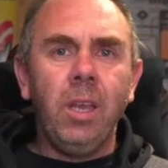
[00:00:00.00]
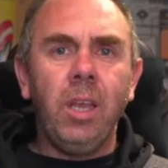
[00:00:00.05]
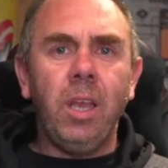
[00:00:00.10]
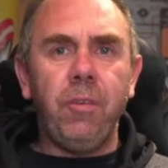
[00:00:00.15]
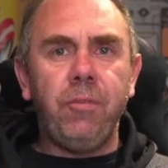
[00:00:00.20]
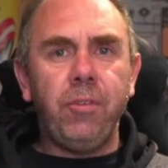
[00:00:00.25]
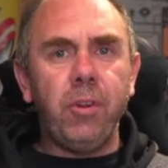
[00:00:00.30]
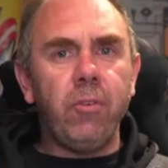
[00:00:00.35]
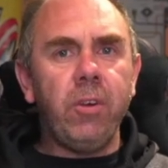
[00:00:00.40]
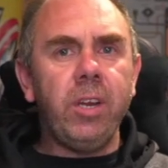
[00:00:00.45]

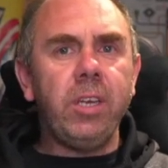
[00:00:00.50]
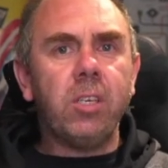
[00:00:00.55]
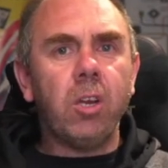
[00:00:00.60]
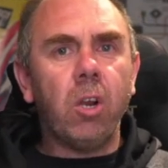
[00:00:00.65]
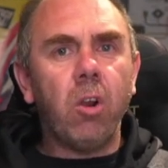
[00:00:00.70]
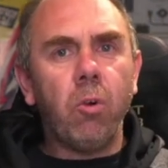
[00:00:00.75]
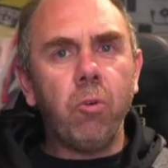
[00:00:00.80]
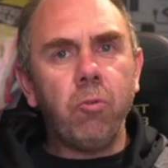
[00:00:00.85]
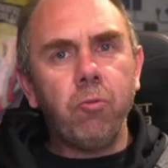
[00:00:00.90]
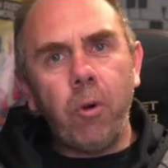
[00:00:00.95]
If you're into
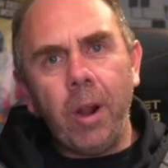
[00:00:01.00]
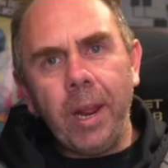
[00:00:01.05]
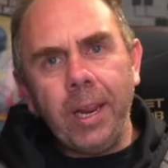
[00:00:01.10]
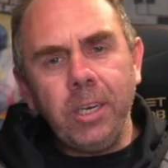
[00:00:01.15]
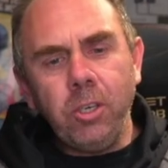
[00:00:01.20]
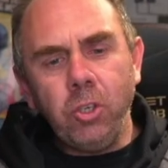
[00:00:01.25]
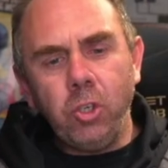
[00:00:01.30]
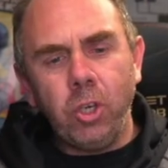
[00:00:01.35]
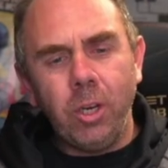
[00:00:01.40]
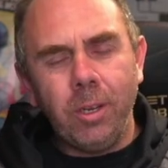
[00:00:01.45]
long
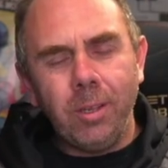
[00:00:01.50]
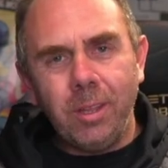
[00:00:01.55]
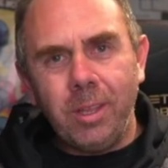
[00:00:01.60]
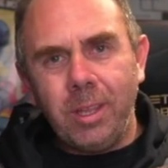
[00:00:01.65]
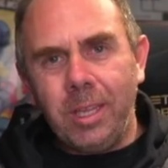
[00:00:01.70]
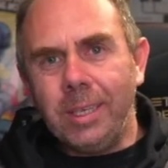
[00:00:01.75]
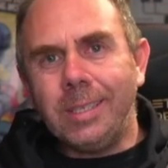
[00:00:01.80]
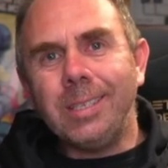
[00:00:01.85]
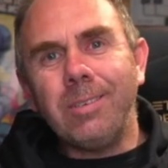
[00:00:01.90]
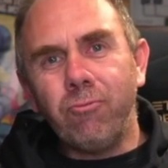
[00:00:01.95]
range,
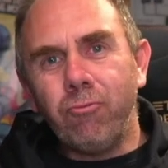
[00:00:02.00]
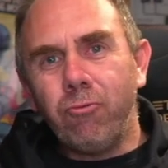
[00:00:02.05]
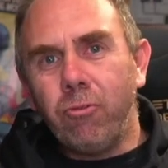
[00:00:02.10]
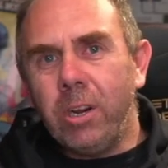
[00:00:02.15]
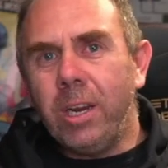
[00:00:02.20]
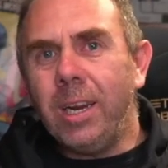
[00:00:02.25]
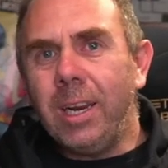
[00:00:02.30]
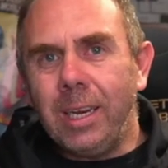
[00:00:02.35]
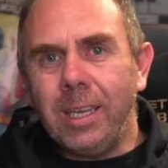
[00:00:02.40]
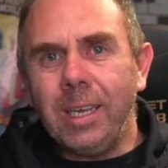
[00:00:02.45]
this
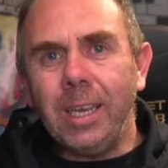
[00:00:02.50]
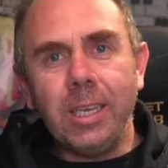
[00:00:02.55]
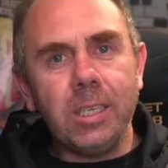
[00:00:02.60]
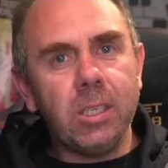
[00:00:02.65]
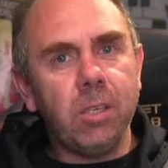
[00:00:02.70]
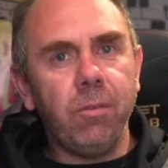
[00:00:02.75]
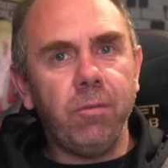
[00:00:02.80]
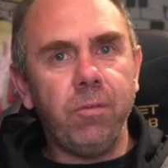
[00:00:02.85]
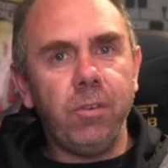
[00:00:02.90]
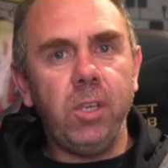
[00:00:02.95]
really
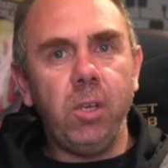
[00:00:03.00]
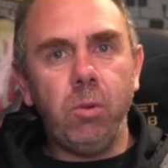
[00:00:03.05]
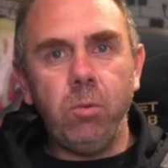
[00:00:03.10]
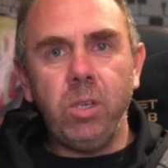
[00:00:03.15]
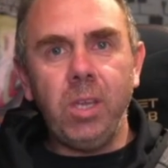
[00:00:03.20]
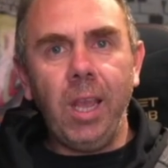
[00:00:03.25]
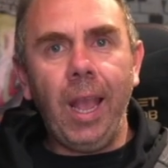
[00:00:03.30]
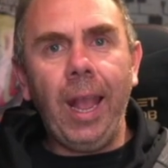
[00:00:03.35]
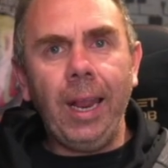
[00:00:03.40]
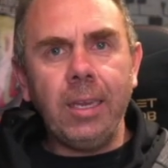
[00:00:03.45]
isn't for you
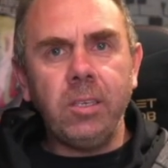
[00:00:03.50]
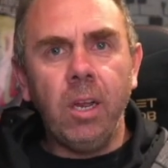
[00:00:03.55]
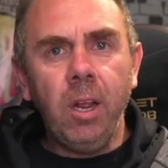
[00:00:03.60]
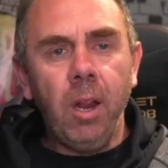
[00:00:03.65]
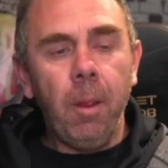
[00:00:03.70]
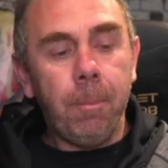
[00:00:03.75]
yet,